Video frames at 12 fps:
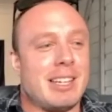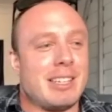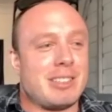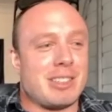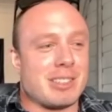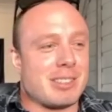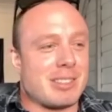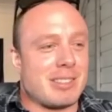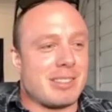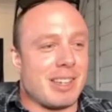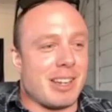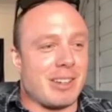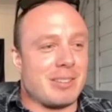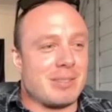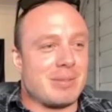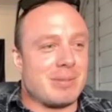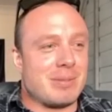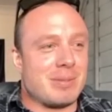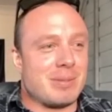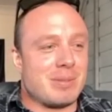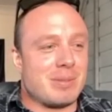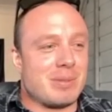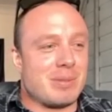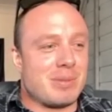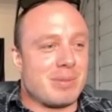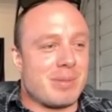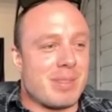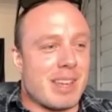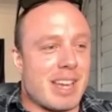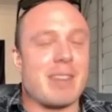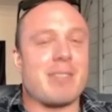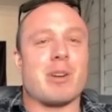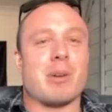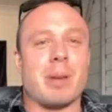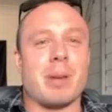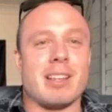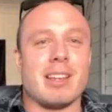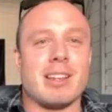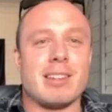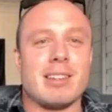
just, you know, have your opinion,